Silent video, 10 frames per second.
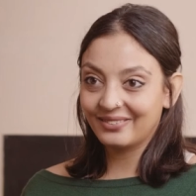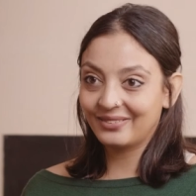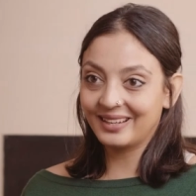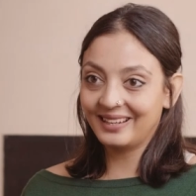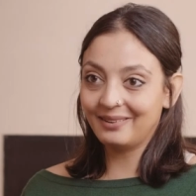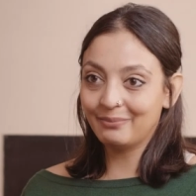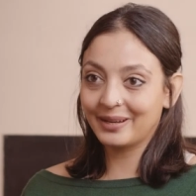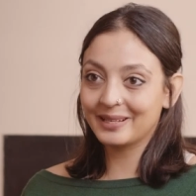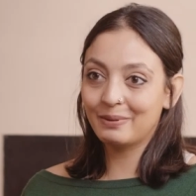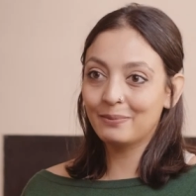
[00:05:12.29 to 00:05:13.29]
really,
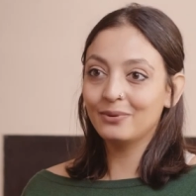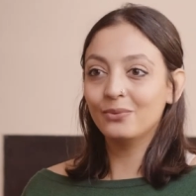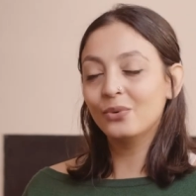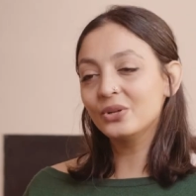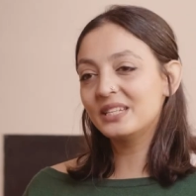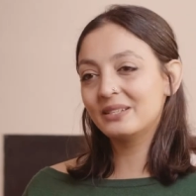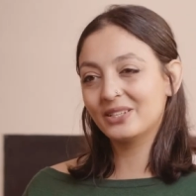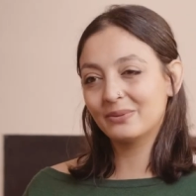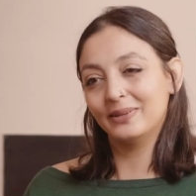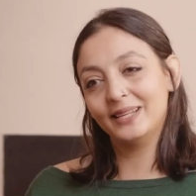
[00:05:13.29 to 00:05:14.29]
because people want to
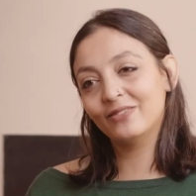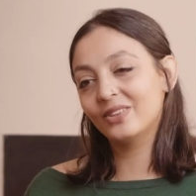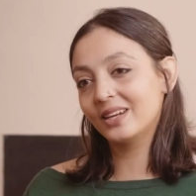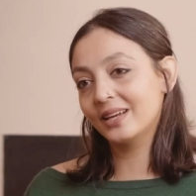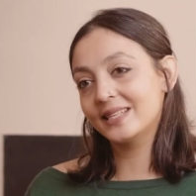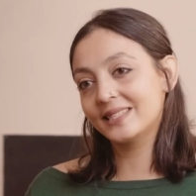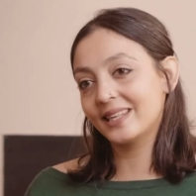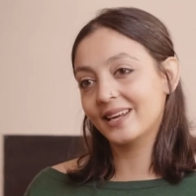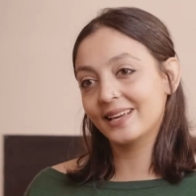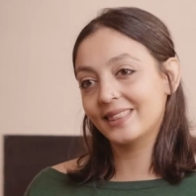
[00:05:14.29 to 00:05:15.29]
just believe the nice
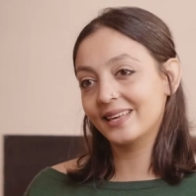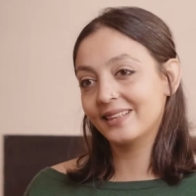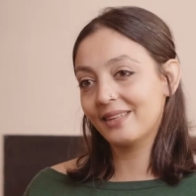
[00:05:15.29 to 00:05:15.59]
thing, I think.